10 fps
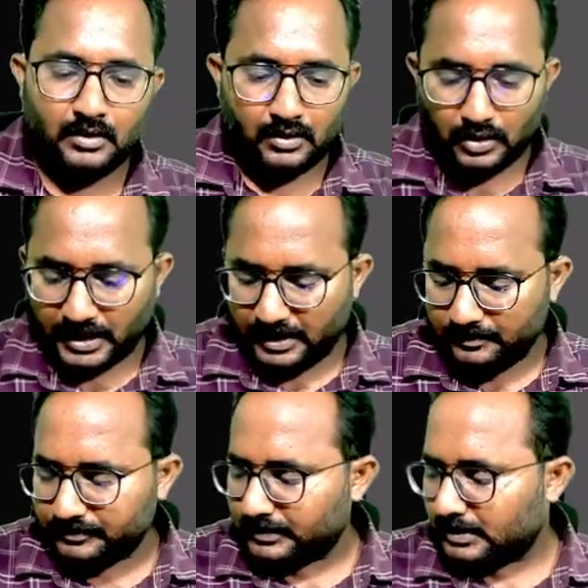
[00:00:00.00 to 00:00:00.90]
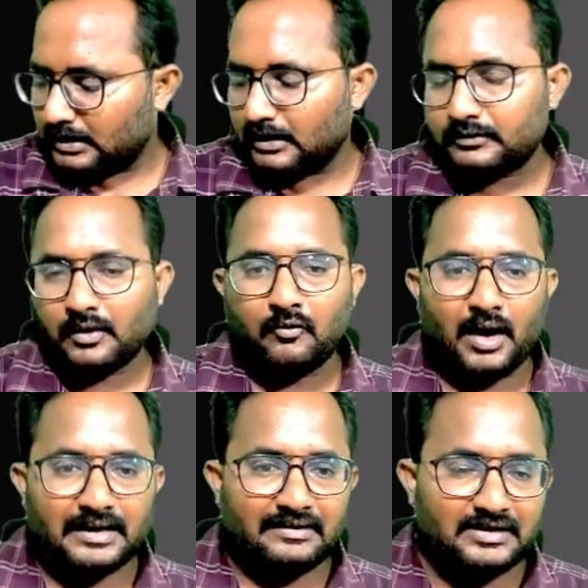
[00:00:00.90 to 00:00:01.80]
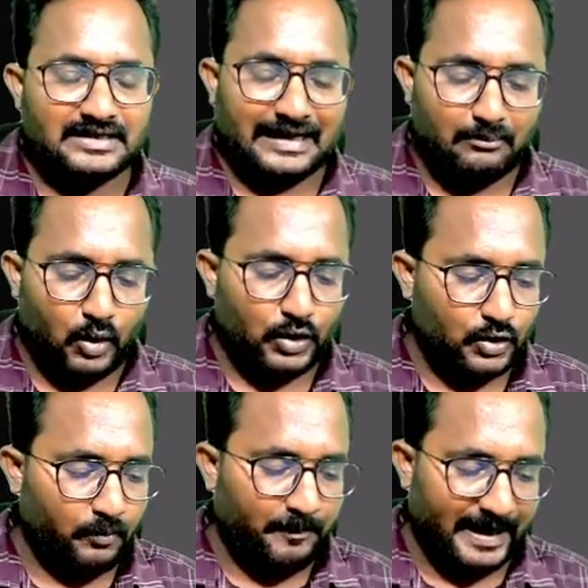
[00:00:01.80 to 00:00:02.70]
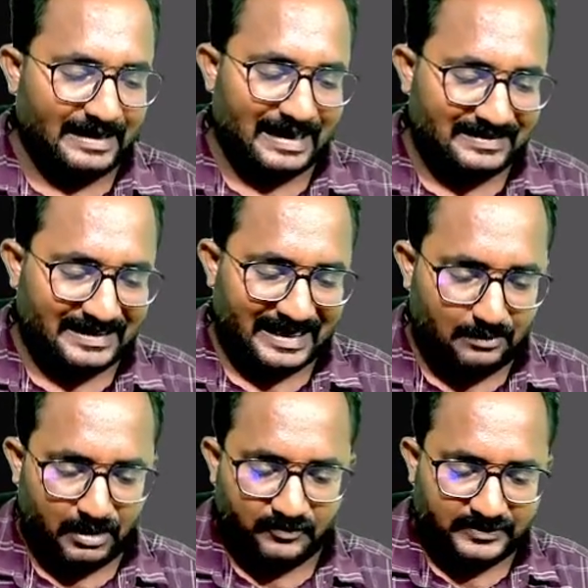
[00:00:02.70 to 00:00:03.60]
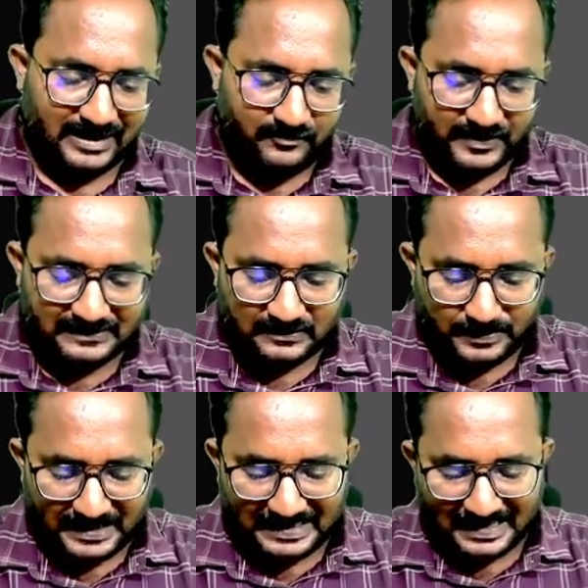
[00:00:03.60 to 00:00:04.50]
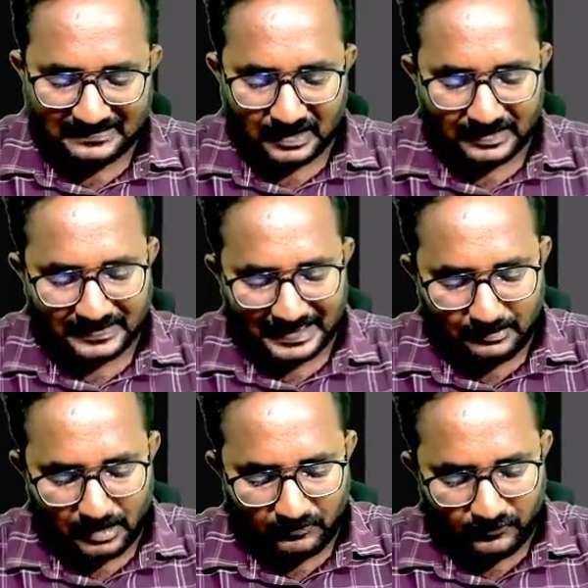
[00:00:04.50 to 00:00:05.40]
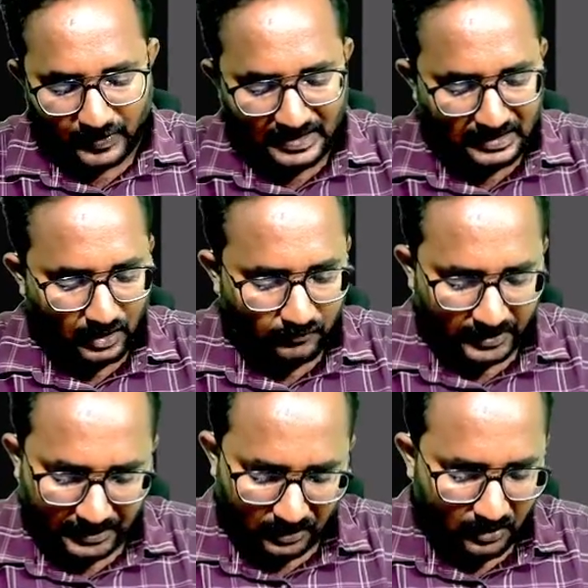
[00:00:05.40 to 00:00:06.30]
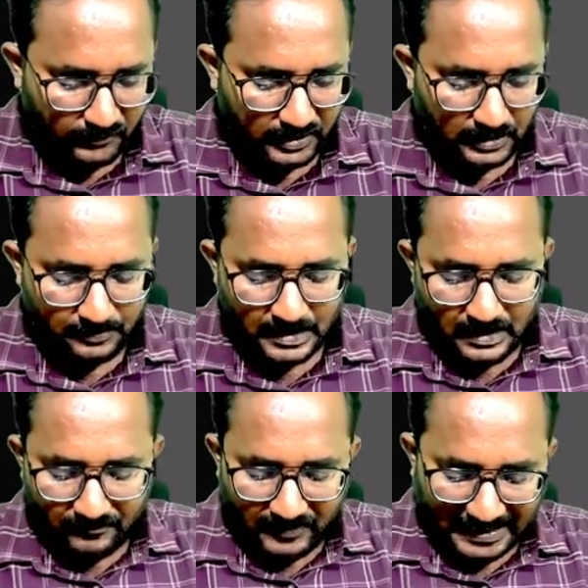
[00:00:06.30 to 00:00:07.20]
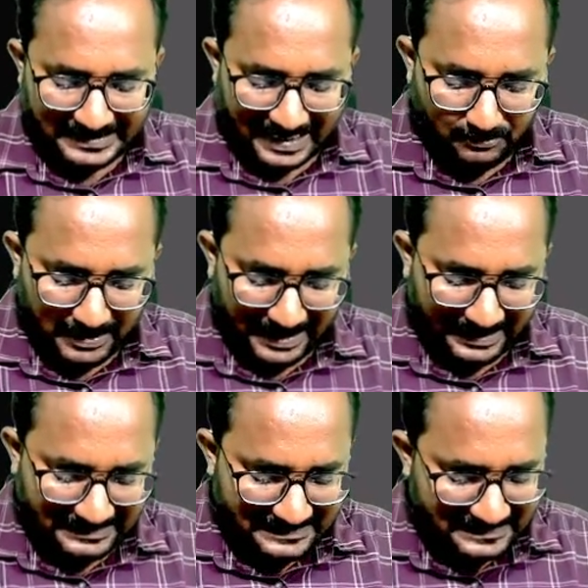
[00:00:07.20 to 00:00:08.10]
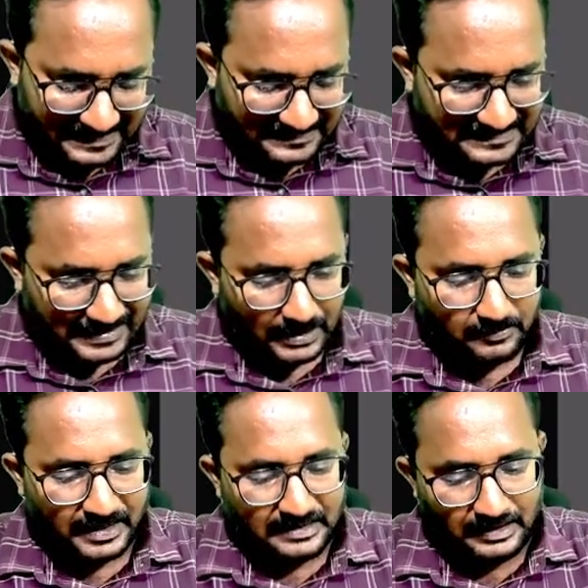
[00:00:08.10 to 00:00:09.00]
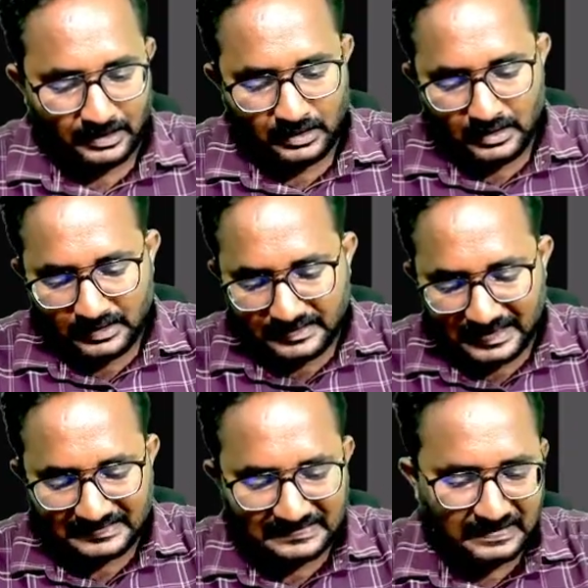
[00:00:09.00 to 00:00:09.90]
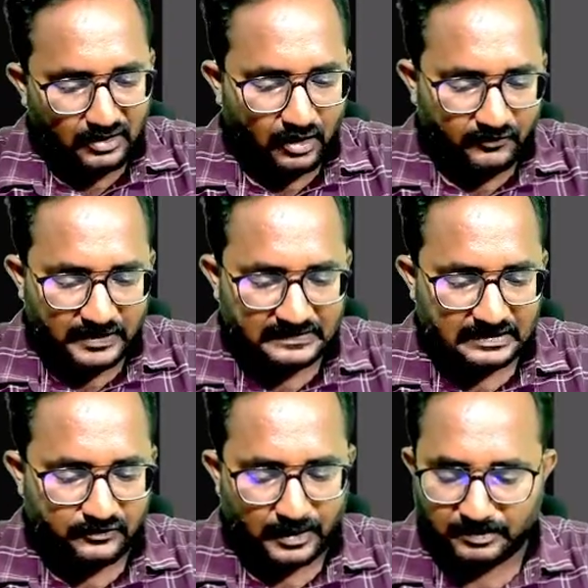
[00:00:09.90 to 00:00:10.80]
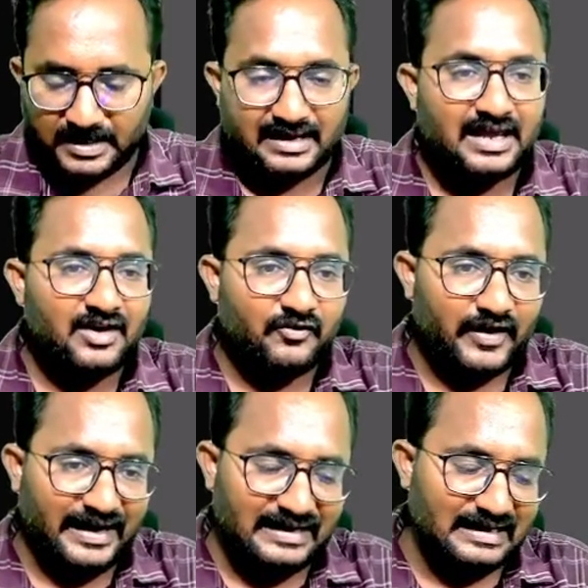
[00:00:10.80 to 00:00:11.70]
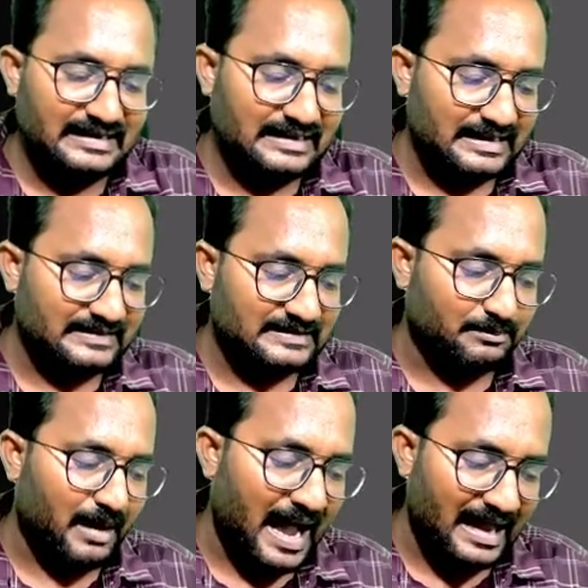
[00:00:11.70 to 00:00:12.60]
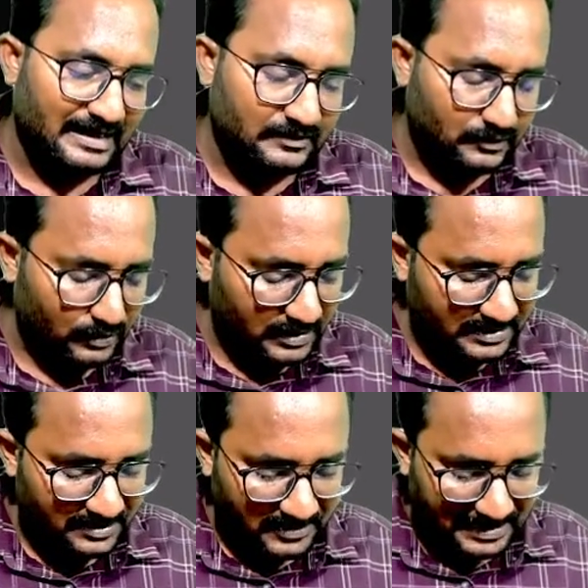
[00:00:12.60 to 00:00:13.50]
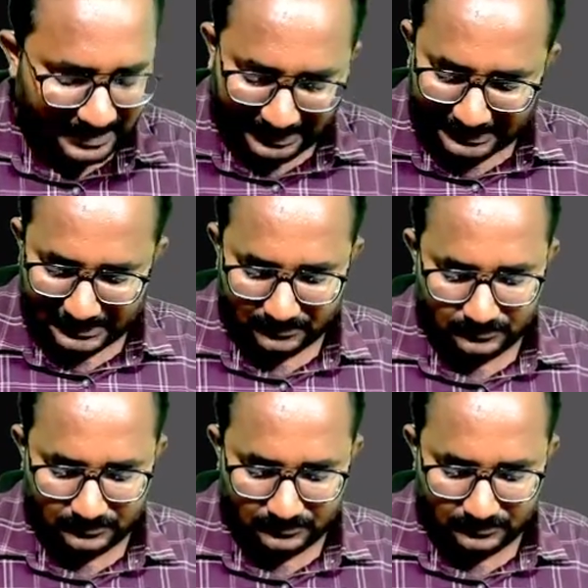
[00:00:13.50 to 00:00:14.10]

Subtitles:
Okay. So whatever that amount you paid at the time of self-assessment tax or at the time of filing of return of income, that can be adjusted by the assessing officer from the final interest. Balance only they will collect.